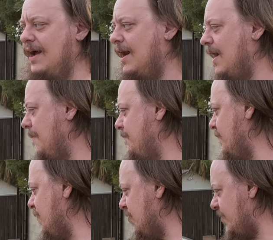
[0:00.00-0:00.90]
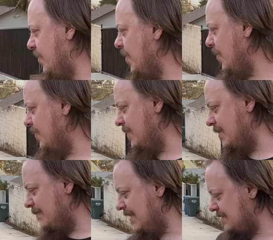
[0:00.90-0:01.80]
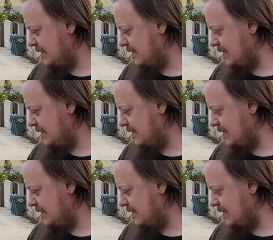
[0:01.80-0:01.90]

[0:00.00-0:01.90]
Um, just so you know, the master